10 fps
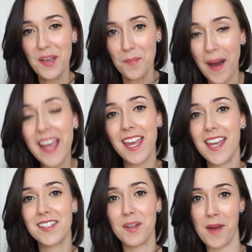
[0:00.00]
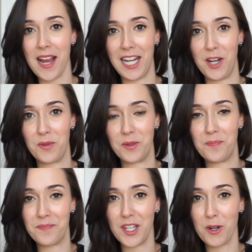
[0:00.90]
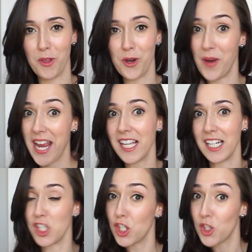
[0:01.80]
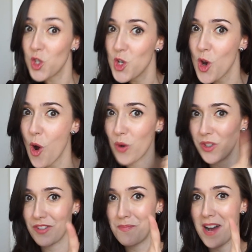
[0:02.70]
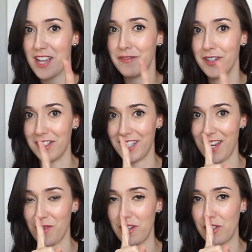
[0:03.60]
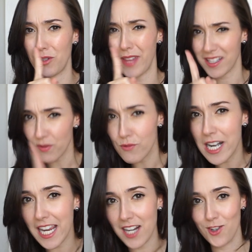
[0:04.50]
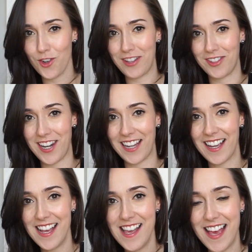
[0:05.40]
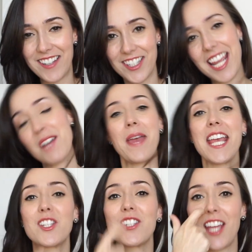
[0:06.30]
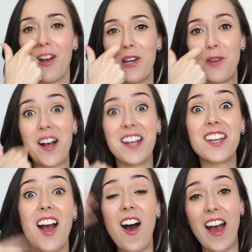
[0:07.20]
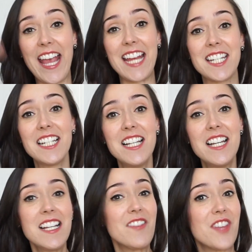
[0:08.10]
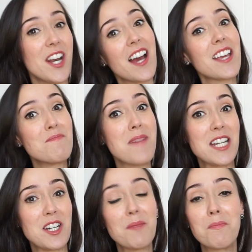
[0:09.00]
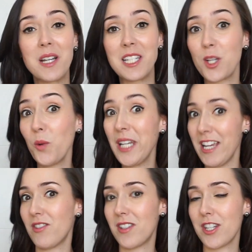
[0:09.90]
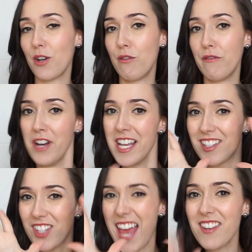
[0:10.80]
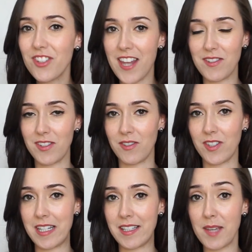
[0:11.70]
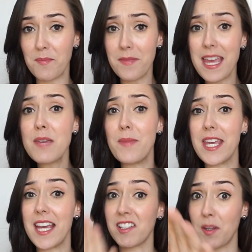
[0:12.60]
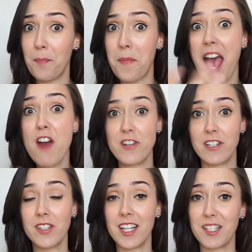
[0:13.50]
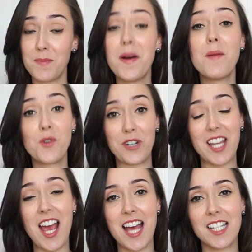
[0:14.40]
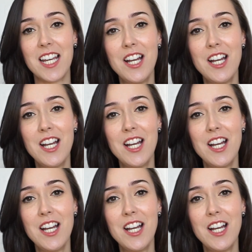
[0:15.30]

My kids are bilingual, although English is not my first language, so that's really interesting. And today I'm here to tell you a guide that I've made up, a little list of 10 sentences that maybe as a parent, as a mum or a dad,